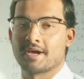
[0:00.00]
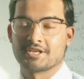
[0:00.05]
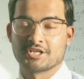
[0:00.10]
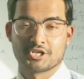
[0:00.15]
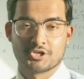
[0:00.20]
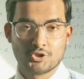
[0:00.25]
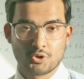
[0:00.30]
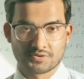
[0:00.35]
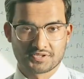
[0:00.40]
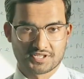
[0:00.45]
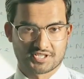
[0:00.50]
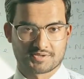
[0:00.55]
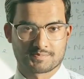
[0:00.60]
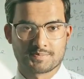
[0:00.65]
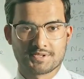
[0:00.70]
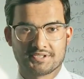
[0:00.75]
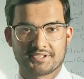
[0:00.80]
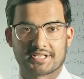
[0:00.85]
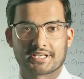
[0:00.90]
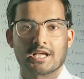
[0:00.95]
and your notice
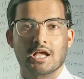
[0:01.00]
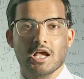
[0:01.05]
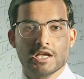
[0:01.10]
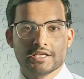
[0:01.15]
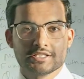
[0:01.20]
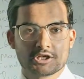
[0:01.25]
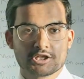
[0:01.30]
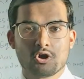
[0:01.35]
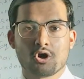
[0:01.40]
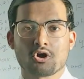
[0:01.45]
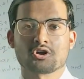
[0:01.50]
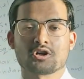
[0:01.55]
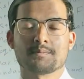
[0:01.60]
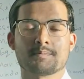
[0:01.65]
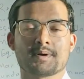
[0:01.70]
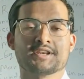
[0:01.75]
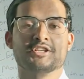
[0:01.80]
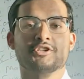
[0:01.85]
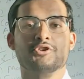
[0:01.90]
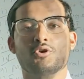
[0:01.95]
period. Your lockup
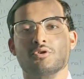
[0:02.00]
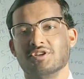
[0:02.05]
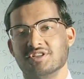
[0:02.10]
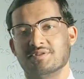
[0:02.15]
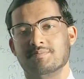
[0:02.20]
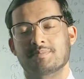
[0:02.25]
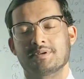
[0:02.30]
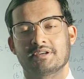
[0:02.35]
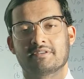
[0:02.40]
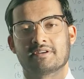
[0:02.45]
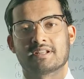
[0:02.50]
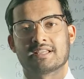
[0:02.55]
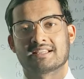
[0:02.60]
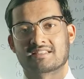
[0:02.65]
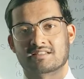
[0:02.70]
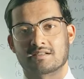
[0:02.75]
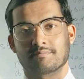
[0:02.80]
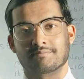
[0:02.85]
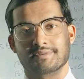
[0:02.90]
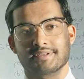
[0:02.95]
and your notice period is
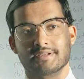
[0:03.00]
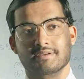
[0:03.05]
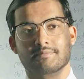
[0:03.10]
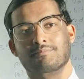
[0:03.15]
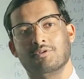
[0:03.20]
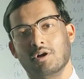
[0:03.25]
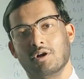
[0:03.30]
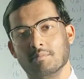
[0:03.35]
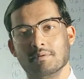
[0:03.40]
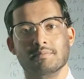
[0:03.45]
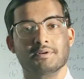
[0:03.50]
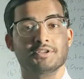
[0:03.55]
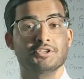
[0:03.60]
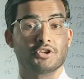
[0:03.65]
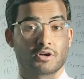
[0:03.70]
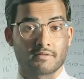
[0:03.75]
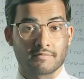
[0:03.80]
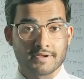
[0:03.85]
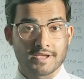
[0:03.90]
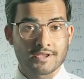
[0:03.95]
something probably
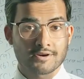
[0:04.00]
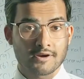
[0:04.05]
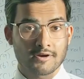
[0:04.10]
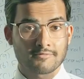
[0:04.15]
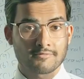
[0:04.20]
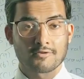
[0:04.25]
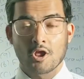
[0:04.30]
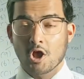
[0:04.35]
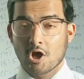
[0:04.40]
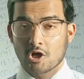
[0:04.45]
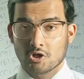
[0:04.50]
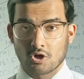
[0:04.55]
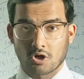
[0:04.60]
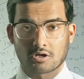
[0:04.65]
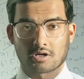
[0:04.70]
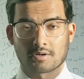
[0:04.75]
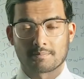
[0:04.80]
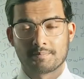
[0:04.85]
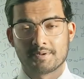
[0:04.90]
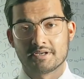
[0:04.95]
you're aware of.
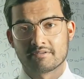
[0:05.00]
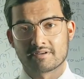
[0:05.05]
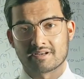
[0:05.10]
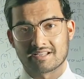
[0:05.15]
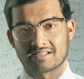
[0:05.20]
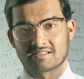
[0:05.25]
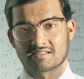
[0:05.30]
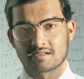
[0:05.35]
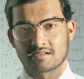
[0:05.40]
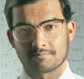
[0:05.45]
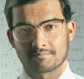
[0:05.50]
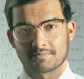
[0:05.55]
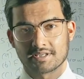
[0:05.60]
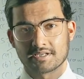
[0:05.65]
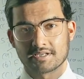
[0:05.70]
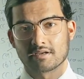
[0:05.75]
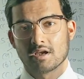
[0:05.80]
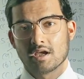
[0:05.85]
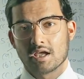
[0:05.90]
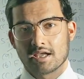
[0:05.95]
Lockup period is
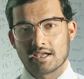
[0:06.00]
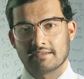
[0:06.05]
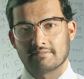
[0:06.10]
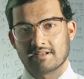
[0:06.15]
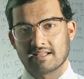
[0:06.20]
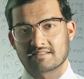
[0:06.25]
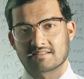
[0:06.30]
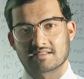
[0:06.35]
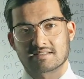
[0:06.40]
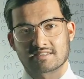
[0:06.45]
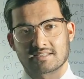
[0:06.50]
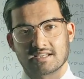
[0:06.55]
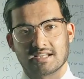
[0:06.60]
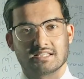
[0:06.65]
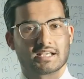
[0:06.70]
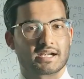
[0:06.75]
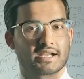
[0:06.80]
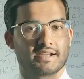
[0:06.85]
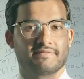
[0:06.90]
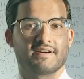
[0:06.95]
something, if let's just say
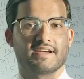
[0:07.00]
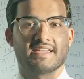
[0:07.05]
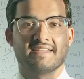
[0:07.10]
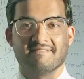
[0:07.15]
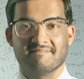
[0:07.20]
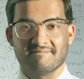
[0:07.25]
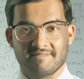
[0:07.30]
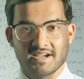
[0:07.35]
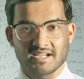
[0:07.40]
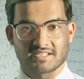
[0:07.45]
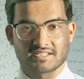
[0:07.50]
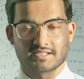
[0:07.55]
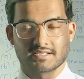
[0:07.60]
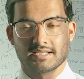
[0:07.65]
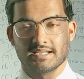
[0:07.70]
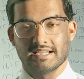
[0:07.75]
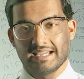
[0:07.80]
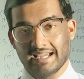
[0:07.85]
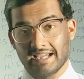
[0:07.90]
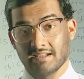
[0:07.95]
that if I invest
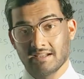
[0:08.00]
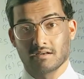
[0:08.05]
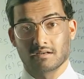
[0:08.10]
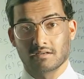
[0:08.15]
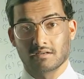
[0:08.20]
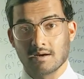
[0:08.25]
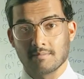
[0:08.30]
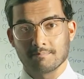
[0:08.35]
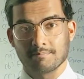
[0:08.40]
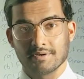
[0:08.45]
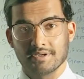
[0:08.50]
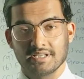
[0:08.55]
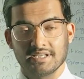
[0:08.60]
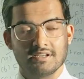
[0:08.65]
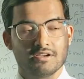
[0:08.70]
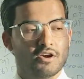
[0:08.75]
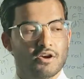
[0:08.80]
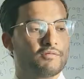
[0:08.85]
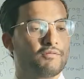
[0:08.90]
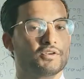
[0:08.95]
in a
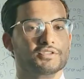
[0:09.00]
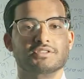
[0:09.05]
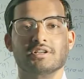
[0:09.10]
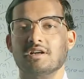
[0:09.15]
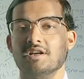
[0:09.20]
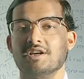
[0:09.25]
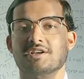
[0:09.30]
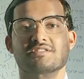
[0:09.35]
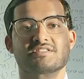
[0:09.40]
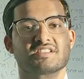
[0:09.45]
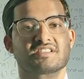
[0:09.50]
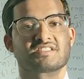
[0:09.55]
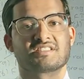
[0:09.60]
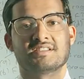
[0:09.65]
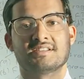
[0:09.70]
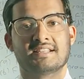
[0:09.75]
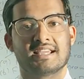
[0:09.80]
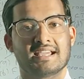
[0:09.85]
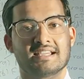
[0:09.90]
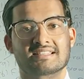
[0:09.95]
company for 30 to
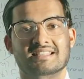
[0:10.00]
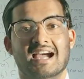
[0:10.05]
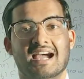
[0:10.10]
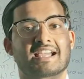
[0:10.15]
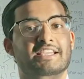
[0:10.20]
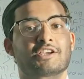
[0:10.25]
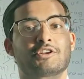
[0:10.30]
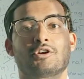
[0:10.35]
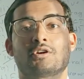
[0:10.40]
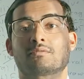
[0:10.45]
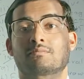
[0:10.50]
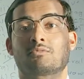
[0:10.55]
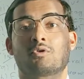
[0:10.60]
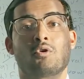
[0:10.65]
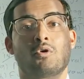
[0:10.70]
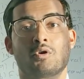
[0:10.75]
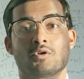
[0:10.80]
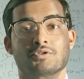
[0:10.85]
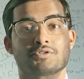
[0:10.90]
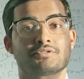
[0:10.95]
60 days, I cannot
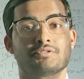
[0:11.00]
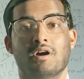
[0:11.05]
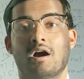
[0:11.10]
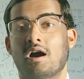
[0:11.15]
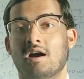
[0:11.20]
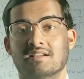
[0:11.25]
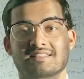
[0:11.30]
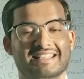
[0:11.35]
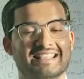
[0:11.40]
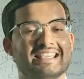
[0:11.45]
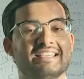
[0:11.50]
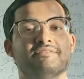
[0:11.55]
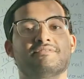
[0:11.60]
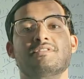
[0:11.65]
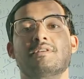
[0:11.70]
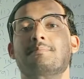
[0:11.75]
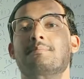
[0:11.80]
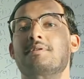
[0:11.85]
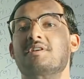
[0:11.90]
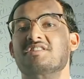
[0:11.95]
go on to ask even
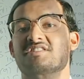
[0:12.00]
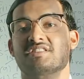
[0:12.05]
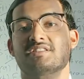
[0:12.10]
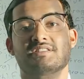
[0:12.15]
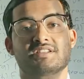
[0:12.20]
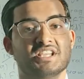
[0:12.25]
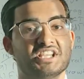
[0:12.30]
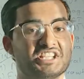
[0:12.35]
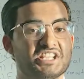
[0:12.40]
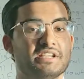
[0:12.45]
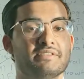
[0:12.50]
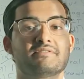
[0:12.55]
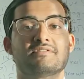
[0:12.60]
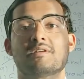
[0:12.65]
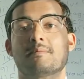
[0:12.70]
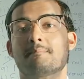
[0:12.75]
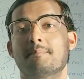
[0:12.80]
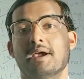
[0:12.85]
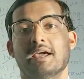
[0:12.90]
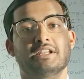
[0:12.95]
a percentage, even
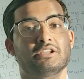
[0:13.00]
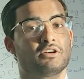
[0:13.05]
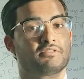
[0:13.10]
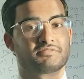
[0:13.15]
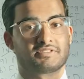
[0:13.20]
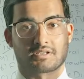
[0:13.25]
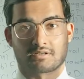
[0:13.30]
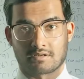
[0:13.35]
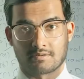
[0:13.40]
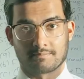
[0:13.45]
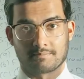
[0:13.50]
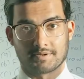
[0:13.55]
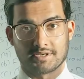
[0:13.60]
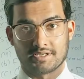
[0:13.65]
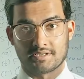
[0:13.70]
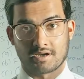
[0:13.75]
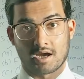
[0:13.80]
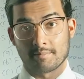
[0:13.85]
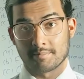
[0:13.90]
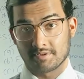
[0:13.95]
a penny of that company.
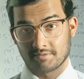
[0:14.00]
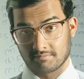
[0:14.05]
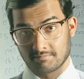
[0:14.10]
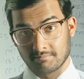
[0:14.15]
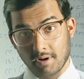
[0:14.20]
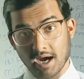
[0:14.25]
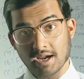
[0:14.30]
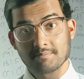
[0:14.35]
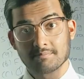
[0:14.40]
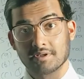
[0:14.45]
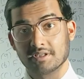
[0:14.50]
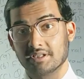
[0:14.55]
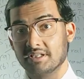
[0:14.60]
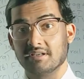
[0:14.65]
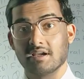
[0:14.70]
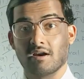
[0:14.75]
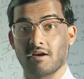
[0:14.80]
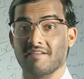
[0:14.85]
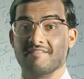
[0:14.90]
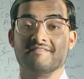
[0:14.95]
I mean, my
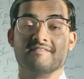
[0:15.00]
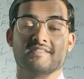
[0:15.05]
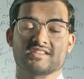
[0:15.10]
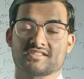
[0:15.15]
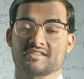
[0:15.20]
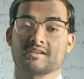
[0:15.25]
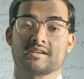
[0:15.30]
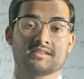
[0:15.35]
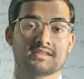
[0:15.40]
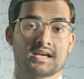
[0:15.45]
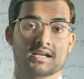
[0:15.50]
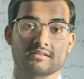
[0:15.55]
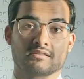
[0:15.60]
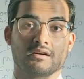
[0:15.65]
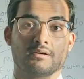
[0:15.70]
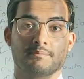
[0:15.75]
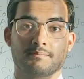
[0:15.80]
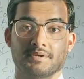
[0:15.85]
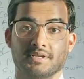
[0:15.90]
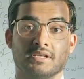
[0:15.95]
money invested in that
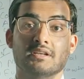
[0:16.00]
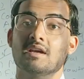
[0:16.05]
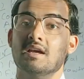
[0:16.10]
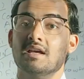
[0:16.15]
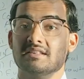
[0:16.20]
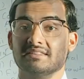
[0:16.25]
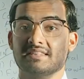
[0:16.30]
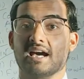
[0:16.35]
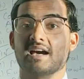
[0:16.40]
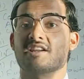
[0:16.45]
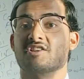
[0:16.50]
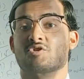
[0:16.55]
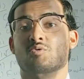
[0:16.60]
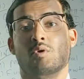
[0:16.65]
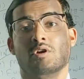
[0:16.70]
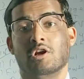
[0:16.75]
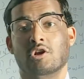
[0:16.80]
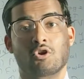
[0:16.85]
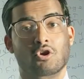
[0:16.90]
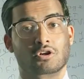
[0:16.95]
company. That is
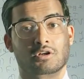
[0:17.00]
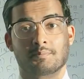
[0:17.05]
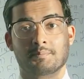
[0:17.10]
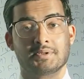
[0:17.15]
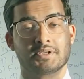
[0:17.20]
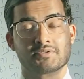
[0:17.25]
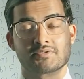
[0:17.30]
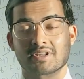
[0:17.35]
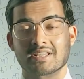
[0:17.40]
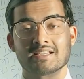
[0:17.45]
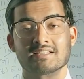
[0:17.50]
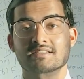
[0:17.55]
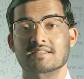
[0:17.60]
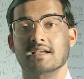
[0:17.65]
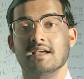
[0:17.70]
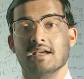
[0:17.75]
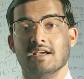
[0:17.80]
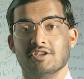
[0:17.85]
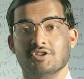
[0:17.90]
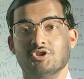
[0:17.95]
what a lockup period is.
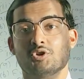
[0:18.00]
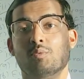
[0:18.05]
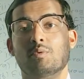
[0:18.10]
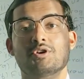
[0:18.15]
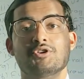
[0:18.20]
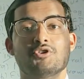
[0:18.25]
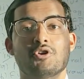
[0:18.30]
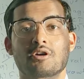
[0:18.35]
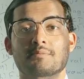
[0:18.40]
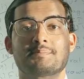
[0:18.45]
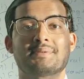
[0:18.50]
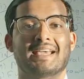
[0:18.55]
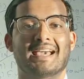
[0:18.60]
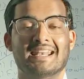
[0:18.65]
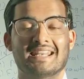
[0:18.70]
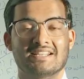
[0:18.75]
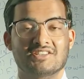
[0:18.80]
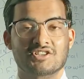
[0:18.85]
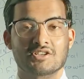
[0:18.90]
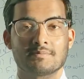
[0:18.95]
You will not be
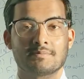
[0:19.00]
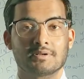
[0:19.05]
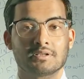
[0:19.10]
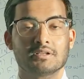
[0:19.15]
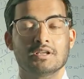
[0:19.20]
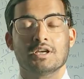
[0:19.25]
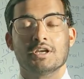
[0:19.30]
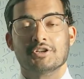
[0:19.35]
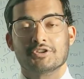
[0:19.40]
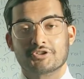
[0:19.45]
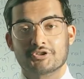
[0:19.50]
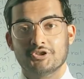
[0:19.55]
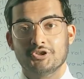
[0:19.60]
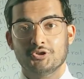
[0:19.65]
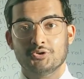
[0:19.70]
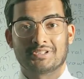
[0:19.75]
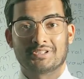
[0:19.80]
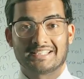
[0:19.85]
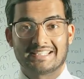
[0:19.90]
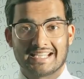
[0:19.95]
eligible
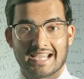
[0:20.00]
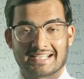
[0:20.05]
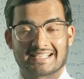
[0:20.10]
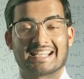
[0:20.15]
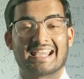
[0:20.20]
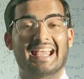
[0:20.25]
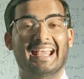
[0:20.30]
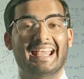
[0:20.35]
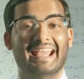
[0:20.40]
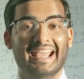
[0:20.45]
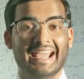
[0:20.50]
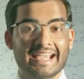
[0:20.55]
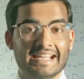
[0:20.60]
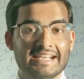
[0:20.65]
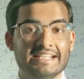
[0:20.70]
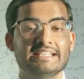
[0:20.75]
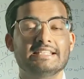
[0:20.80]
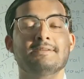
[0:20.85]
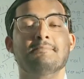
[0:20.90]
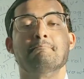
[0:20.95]
to get
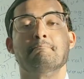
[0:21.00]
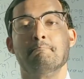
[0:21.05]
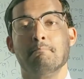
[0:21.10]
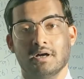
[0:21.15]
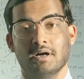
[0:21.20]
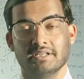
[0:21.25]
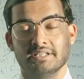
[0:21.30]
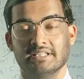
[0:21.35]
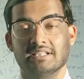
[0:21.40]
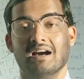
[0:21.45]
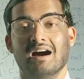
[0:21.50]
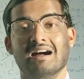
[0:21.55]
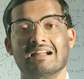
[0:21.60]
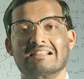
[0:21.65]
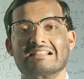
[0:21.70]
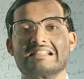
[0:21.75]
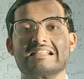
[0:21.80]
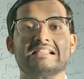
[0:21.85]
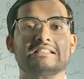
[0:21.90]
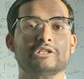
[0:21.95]
any money
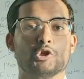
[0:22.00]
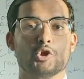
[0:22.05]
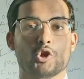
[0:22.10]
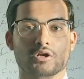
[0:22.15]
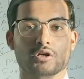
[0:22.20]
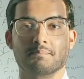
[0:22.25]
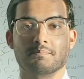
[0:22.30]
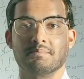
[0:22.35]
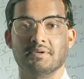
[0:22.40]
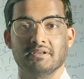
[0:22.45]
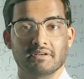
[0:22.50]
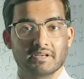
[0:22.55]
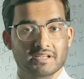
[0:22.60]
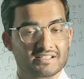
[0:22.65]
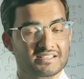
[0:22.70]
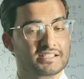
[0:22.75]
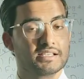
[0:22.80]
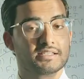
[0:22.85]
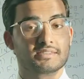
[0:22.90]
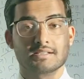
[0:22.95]
until the lockup period,
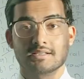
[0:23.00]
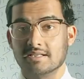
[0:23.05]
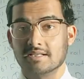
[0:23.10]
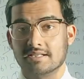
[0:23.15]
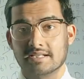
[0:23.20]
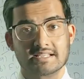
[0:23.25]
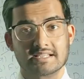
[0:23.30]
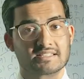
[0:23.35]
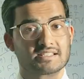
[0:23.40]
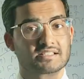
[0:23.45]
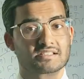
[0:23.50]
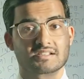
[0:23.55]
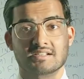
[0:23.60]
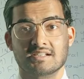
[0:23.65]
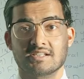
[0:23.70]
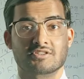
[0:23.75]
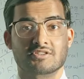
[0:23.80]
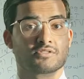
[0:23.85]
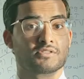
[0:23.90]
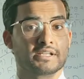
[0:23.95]
say 30 days, 60
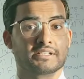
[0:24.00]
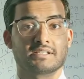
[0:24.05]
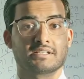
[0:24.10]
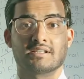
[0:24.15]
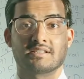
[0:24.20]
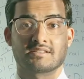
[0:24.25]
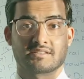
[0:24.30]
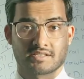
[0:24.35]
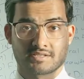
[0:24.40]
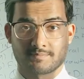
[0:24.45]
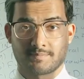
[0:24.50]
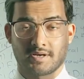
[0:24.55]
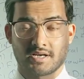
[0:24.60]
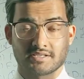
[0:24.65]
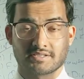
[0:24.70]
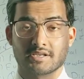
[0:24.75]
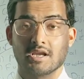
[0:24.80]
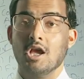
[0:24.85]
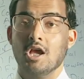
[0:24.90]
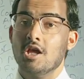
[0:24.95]
days, or 90 days is
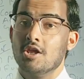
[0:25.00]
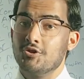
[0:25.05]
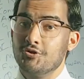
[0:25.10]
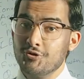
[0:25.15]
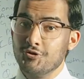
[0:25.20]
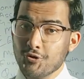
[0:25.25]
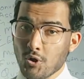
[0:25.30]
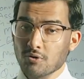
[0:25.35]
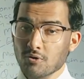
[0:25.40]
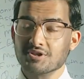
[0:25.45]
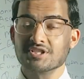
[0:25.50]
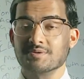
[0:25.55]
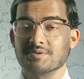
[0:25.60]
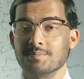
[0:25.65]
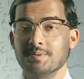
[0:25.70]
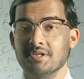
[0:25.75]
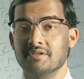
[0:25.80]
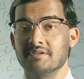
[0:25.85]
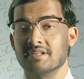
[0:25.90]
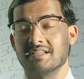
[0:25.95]
passed. Notice
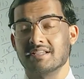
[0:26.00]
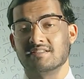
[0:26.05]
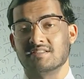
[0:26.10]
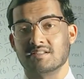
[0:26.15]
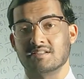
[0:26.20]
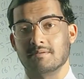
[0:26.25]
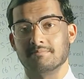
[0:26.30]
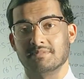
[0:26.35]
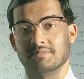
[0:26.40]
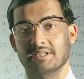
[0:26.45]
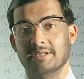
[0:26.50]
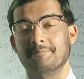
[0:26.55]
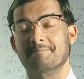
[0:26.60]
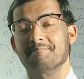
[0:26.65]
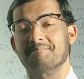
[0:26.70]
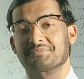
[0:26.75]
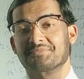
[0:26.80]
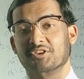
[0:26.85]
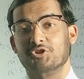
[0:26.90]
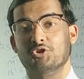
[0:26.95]
period is something
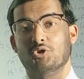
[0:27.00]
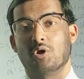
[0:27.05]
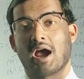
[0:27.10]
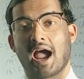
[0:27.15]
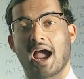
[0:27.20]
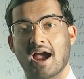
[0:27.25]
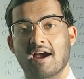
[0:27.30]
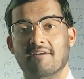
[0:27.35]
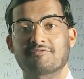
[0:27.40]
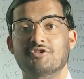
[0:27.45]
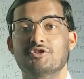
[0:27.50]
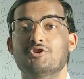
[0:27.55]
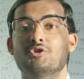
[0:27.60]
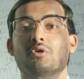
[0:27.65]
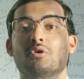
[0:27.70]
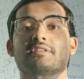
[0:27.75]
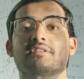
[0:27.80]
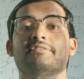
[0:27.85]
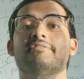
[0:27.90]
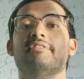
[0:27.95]
you have to
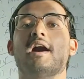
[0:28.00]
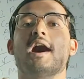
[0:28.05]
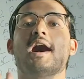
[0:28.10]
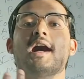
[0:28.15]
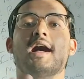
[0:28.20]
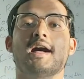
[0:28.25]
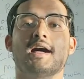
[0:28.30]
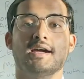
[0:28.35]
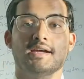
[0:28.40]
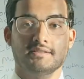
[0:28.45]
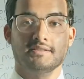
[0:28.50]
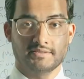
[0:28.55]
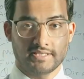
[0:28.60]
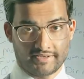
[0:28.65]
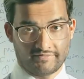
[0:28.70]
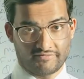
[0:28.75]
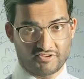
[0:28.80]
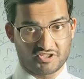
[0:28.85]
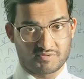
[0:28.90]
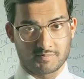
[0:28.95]
notify the
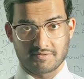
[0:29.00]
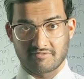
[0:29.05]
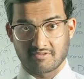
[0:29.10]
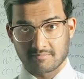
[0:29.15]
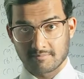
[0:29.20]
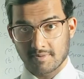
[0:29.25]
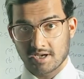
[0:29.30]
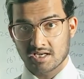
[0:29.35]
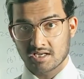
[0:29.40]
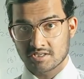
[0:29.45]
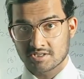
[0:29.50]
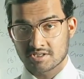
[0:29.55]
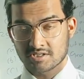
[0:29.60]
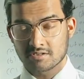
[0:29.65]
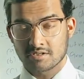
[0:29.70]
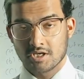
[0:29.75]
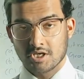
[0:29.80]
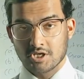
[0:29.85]
investment fund manager,